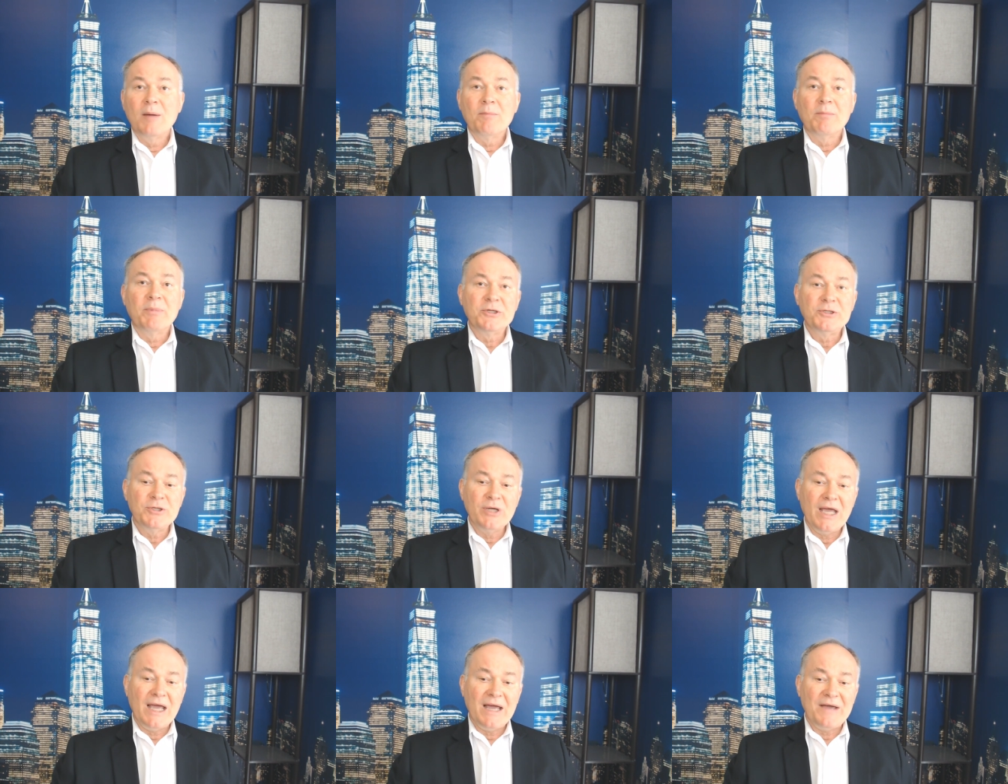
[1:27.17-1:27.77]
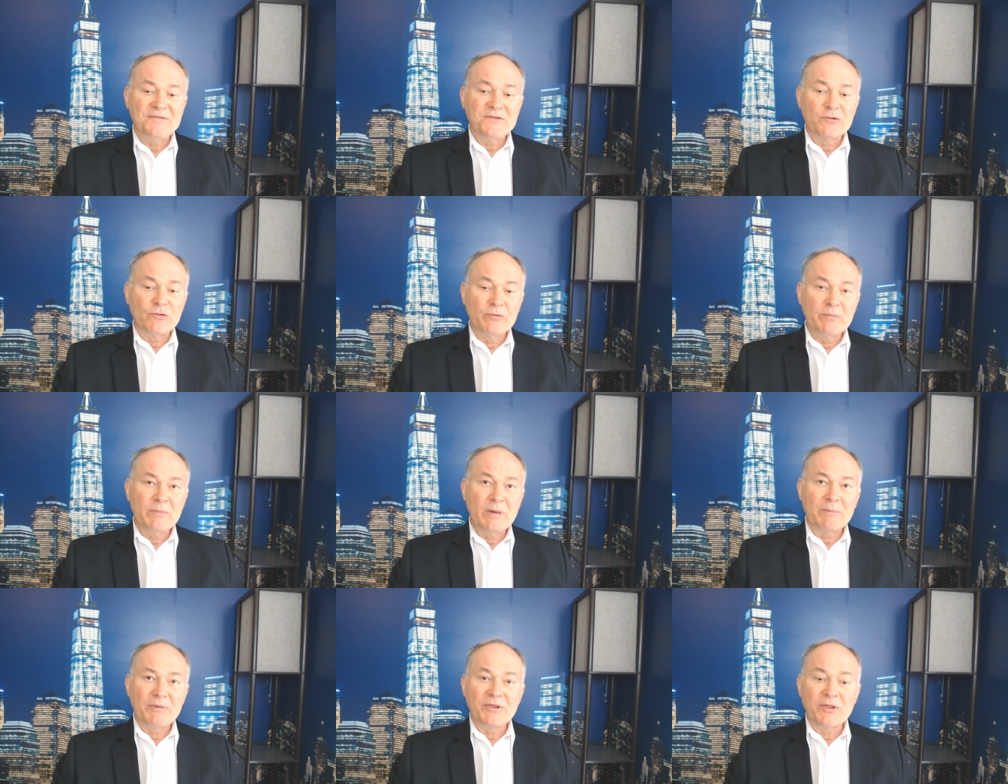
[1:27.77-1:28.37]
but you have to
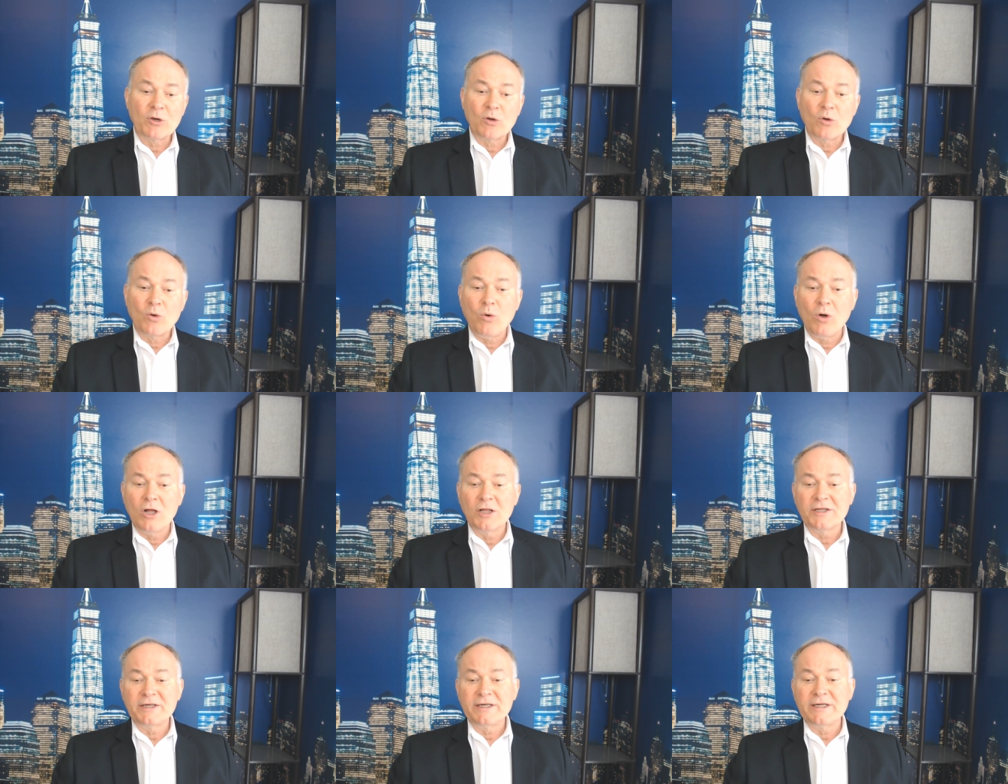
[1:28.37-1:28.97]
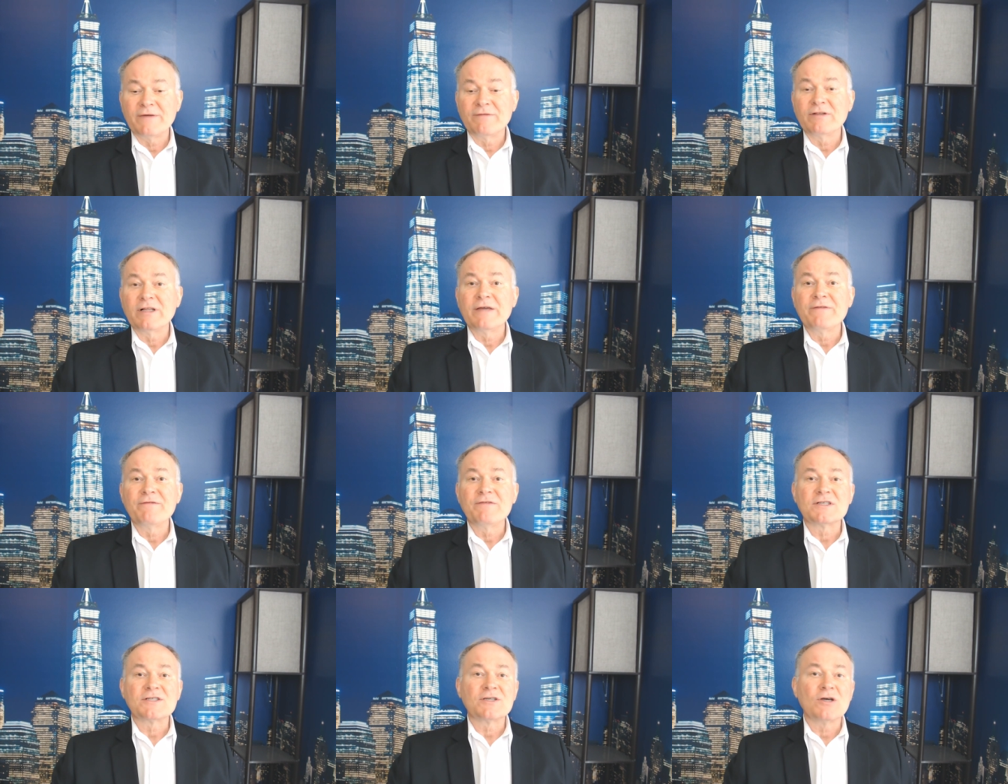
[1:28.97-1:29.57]
remember the quality of
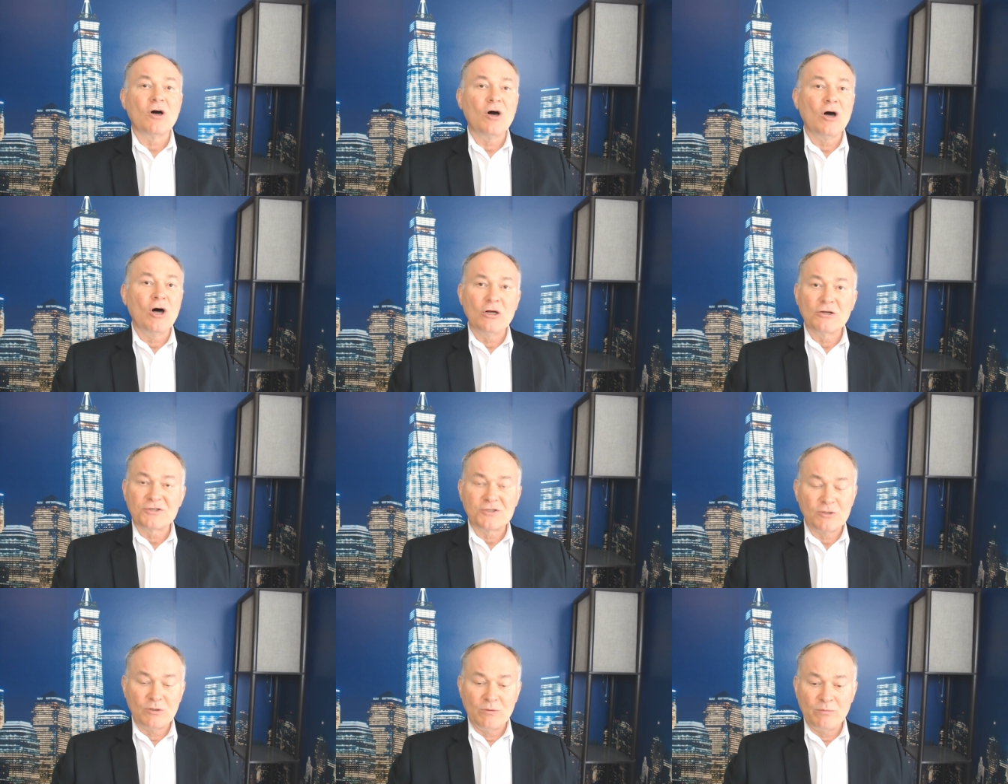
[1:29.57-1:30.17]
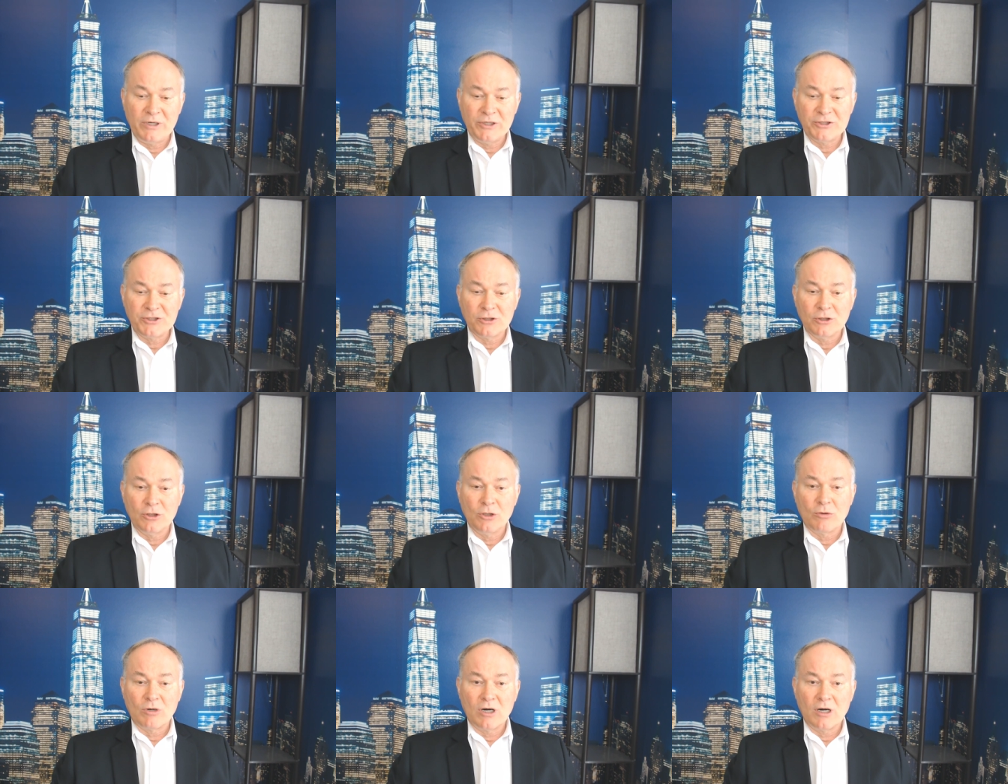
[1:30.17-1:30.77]
life is also much
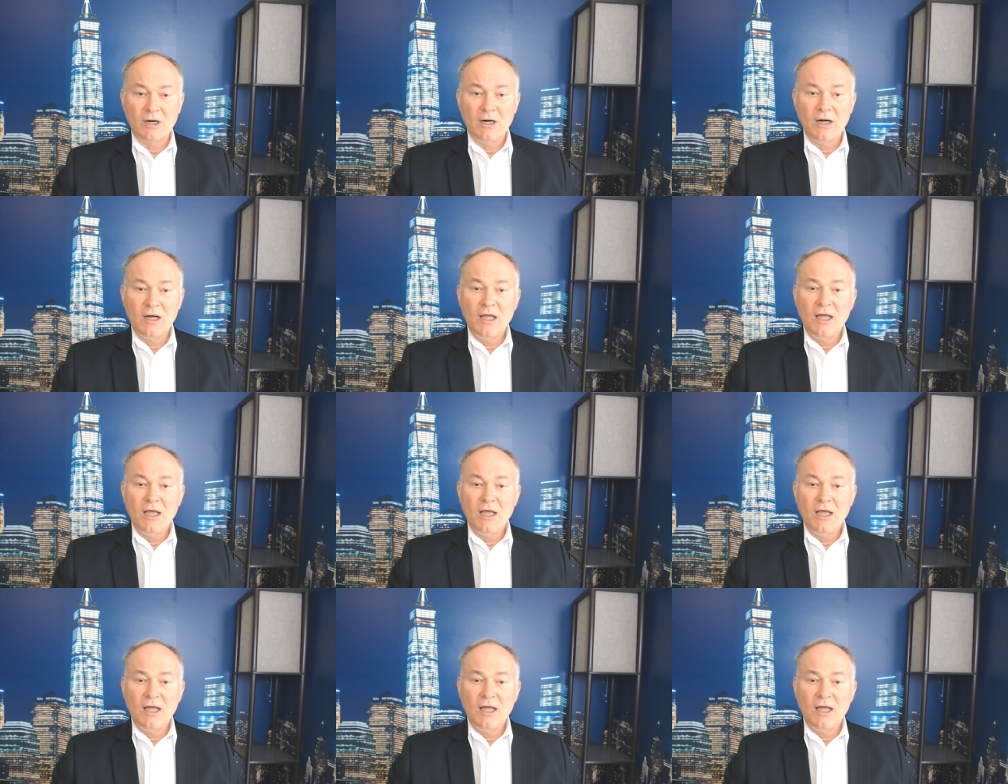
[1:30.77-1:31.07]
lower.